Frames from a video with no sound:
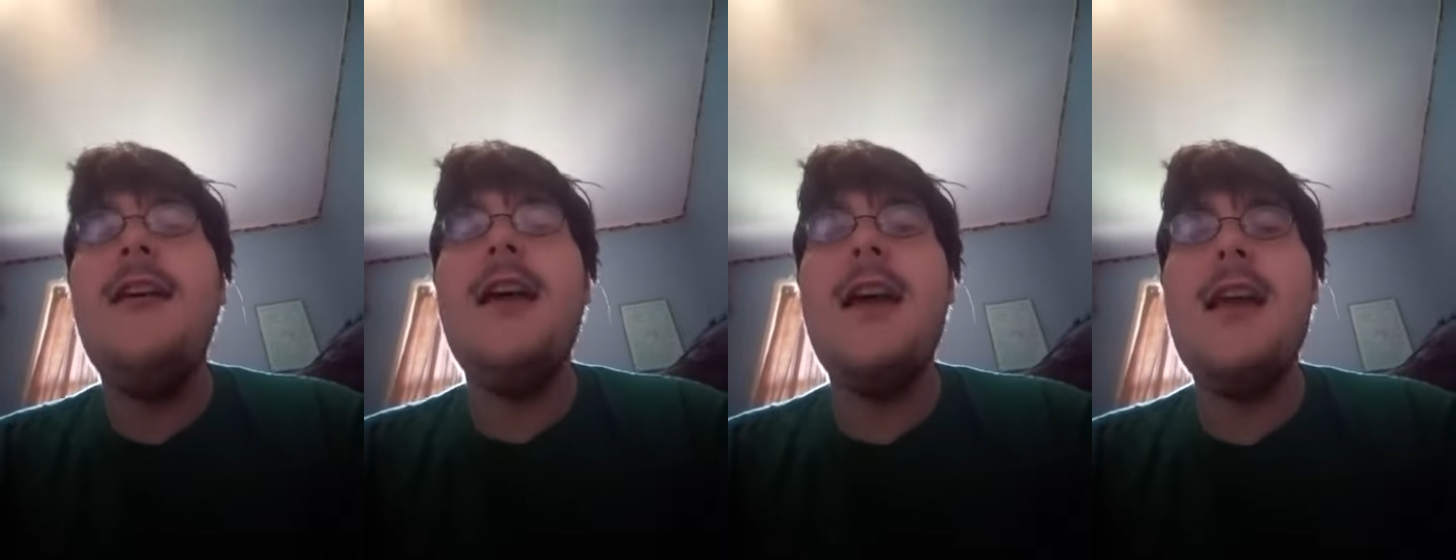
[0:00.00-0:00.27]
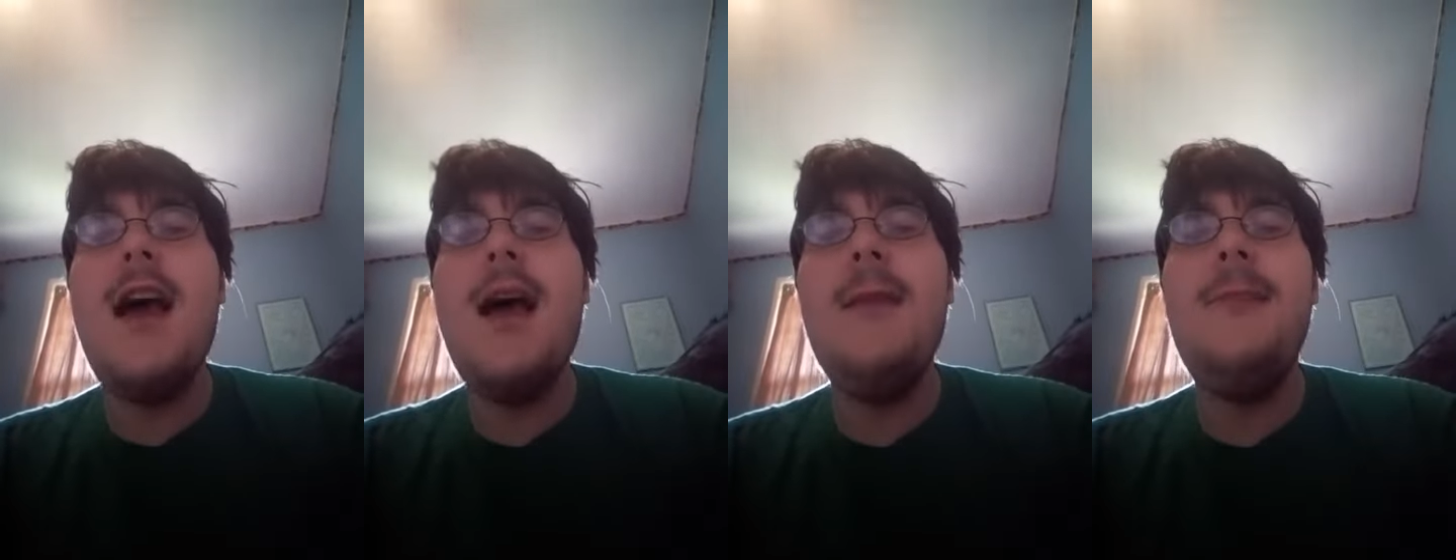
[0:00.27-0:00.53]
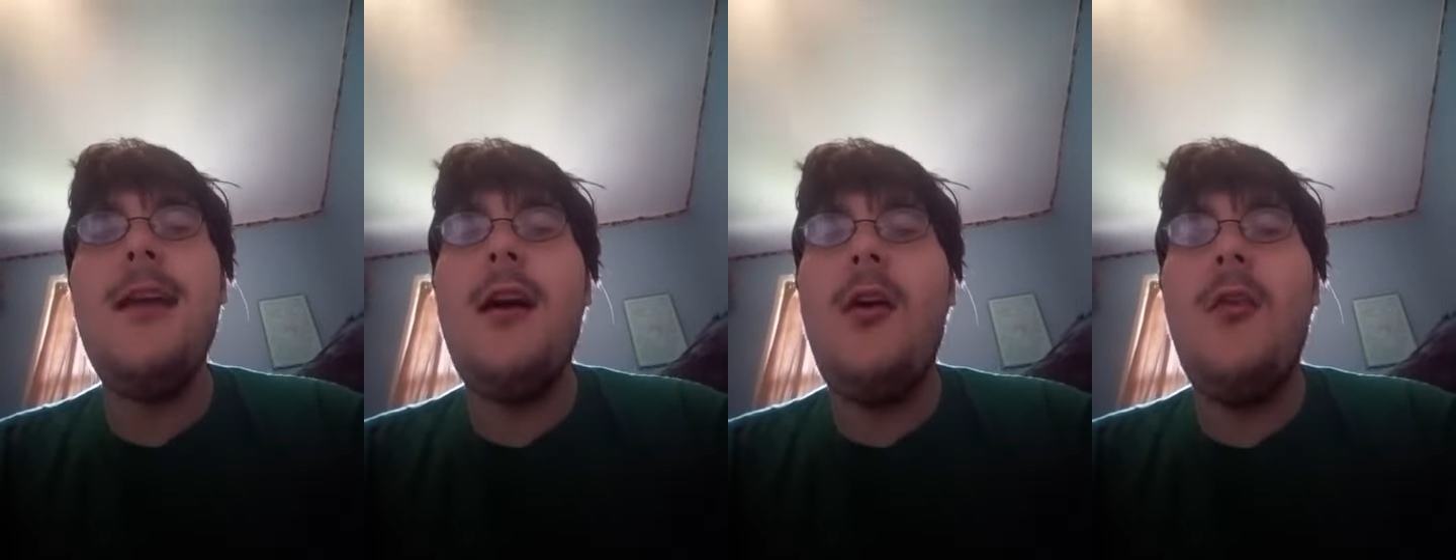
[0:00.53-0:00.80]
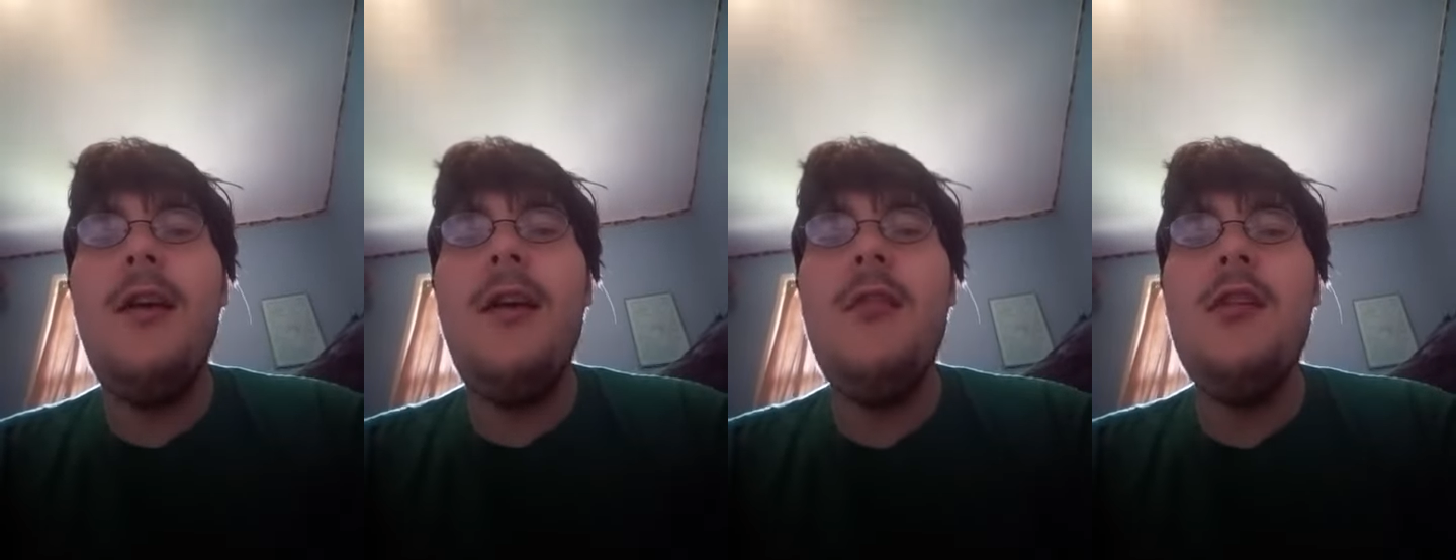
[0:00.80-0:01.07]
and I'm the
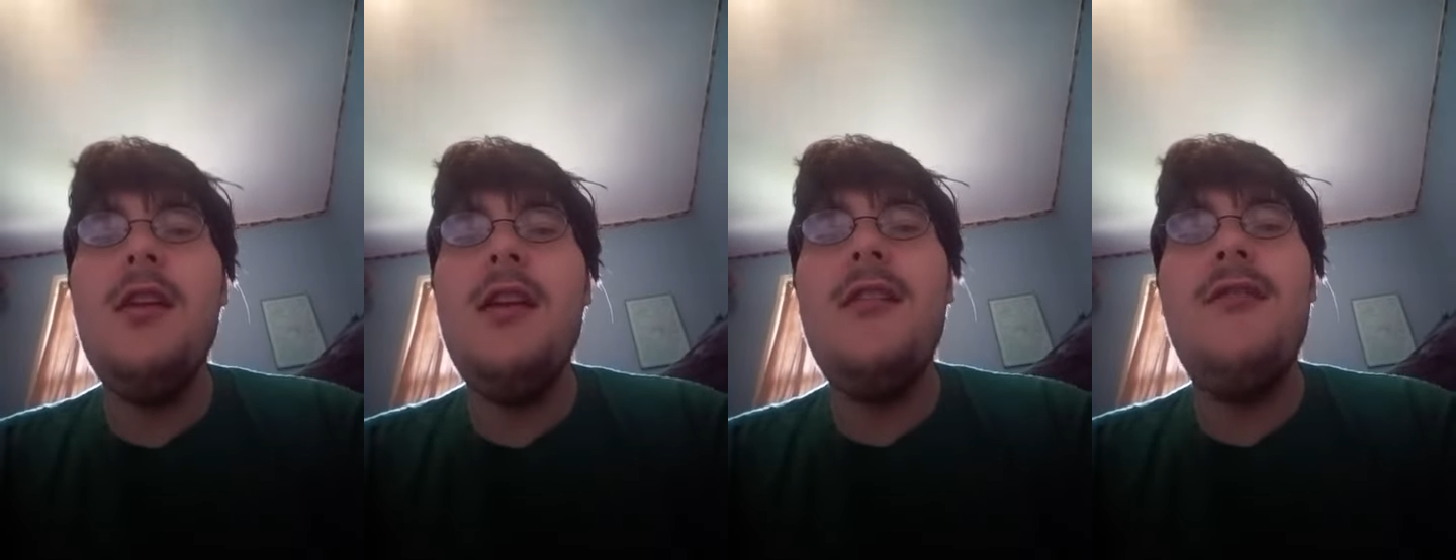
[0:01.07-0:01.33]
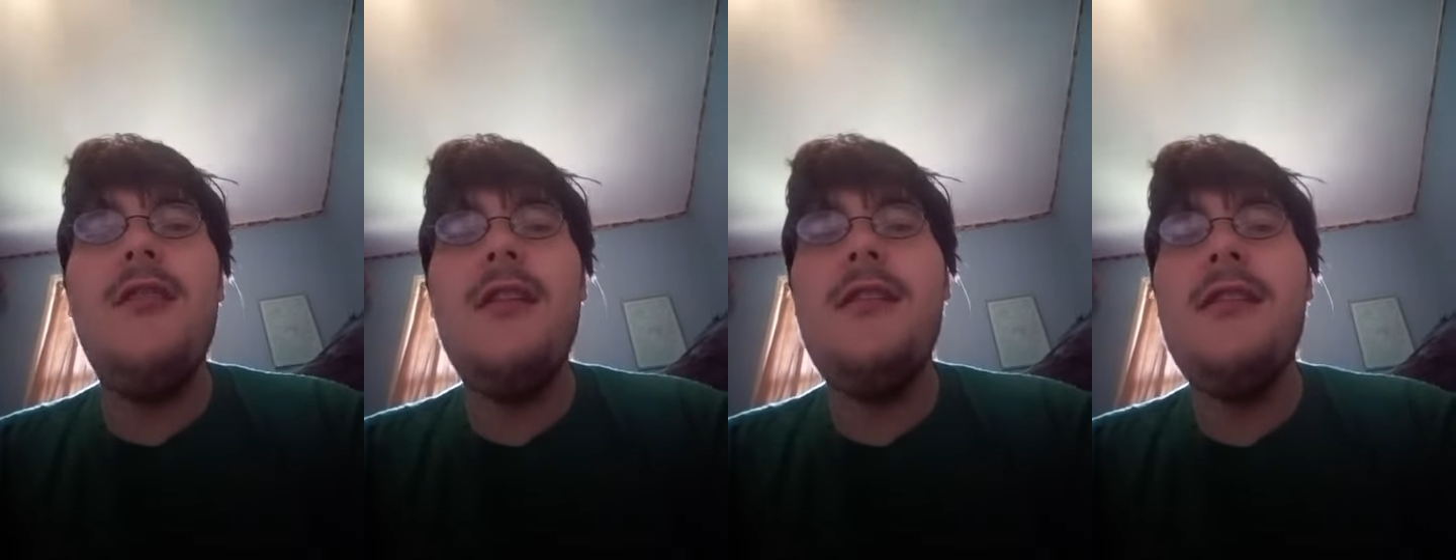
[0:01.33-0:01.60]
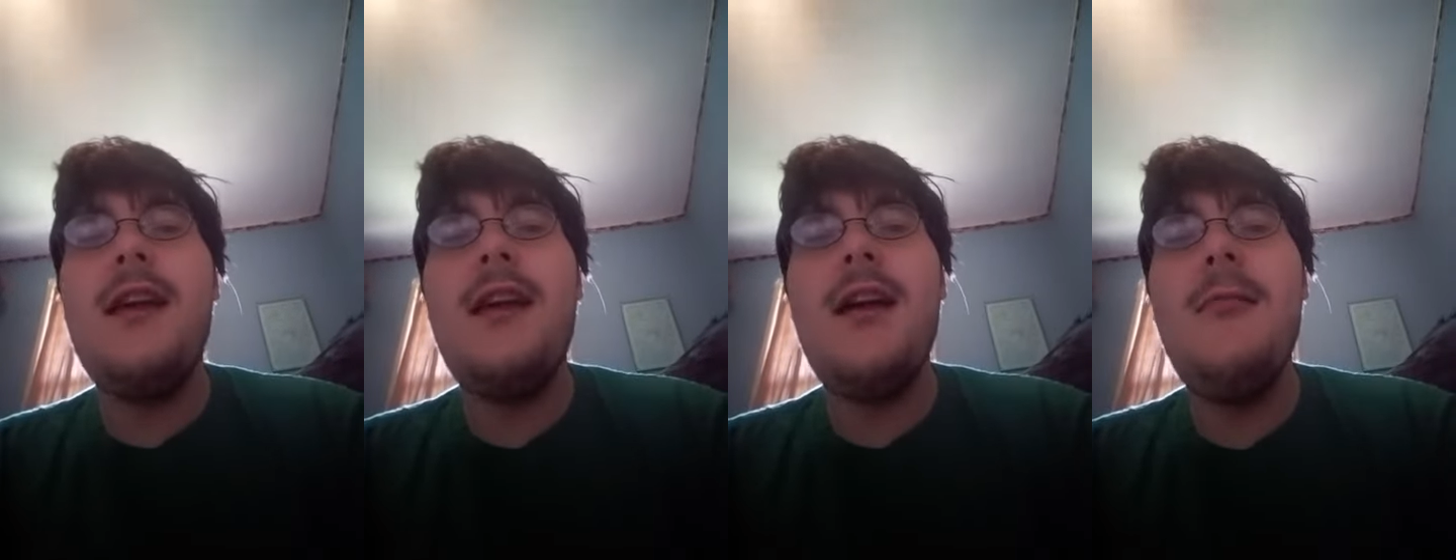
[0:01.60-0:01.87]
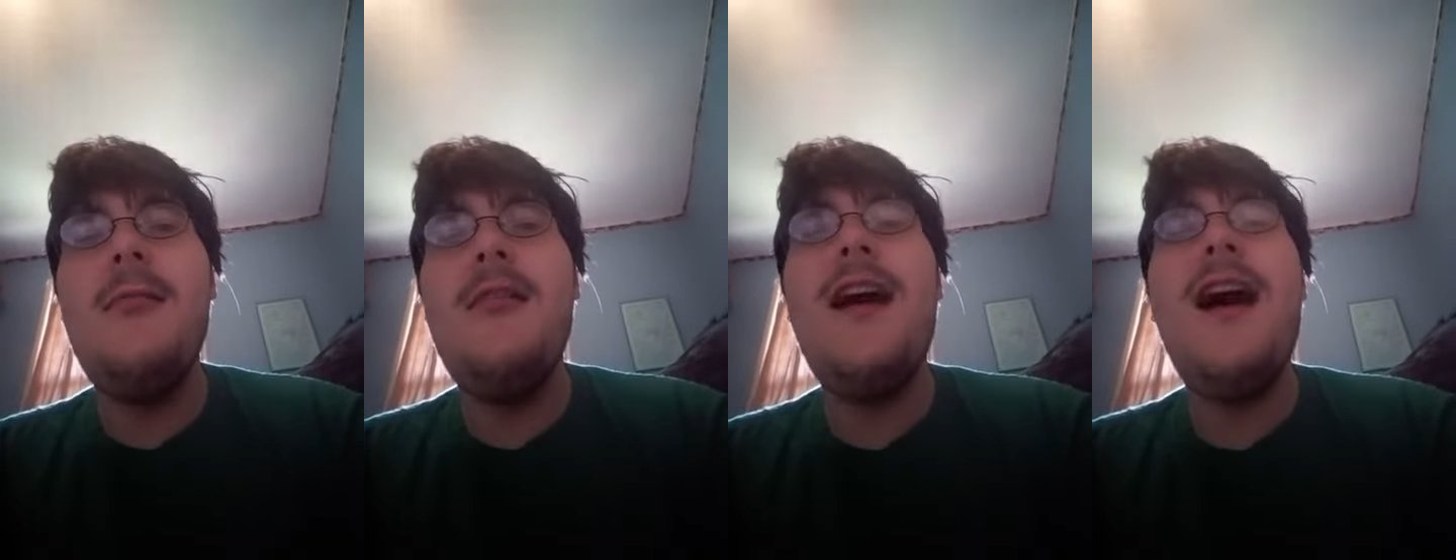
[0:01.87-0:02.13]
only one of us to come